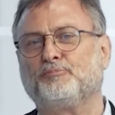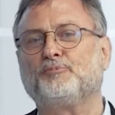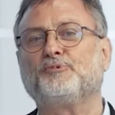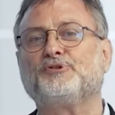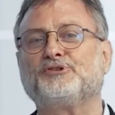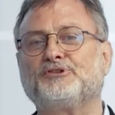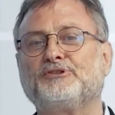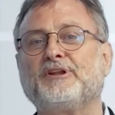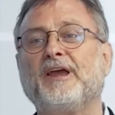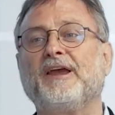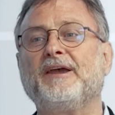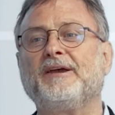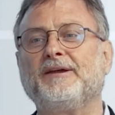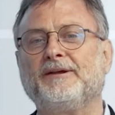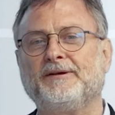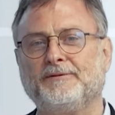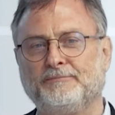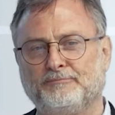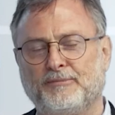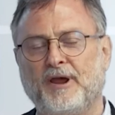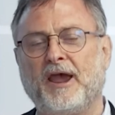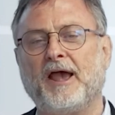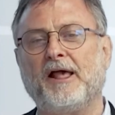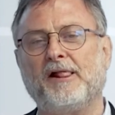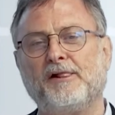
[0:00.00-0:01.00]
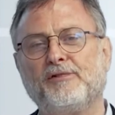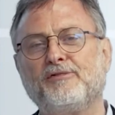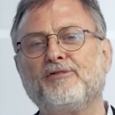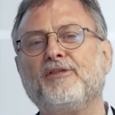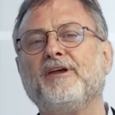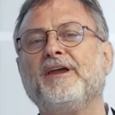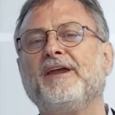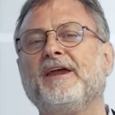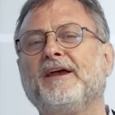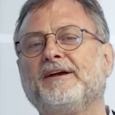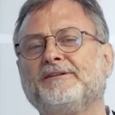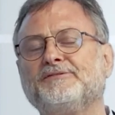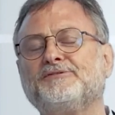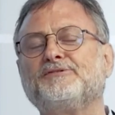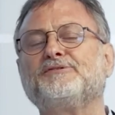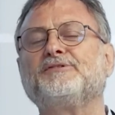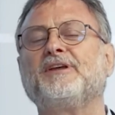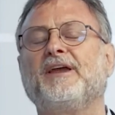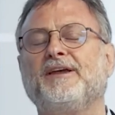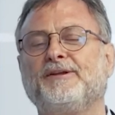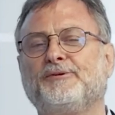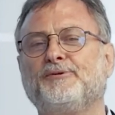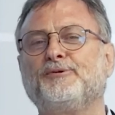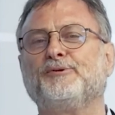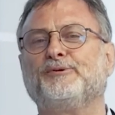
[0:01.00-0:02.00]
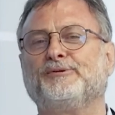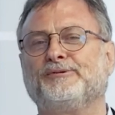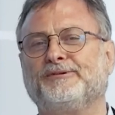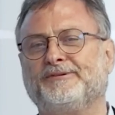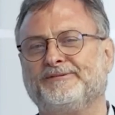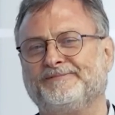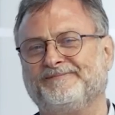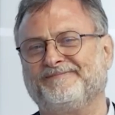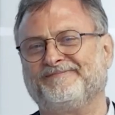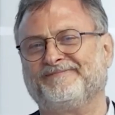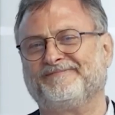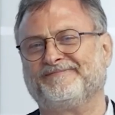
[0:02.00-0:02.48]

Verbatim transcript: stay healthy and stay tuned.